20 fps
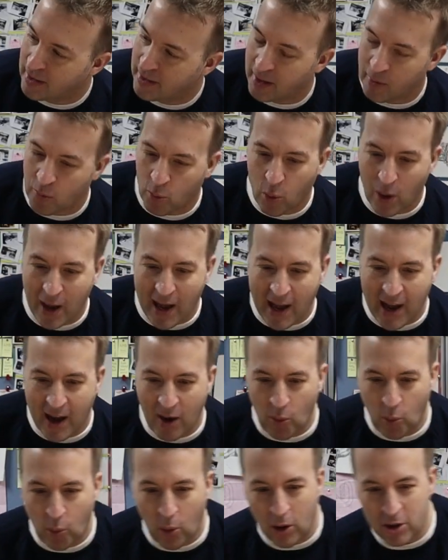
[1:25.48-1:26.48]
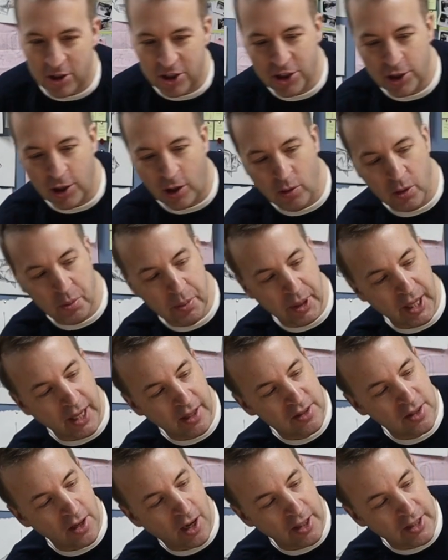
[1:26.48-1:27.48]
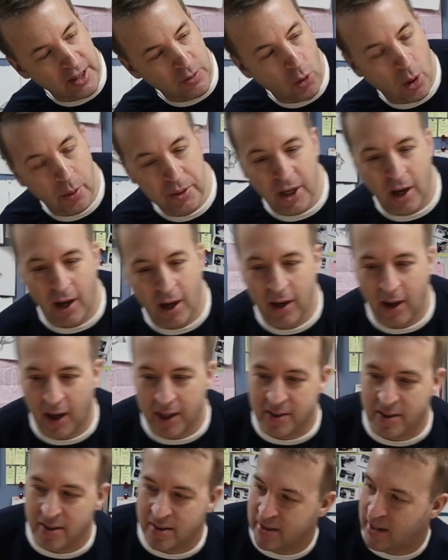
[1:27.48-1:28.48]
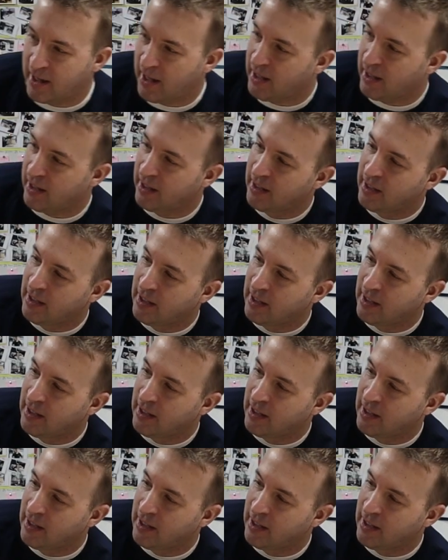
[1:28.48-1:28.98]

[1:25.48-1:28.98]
think, wow, what shot would be exciting? What would I like to see?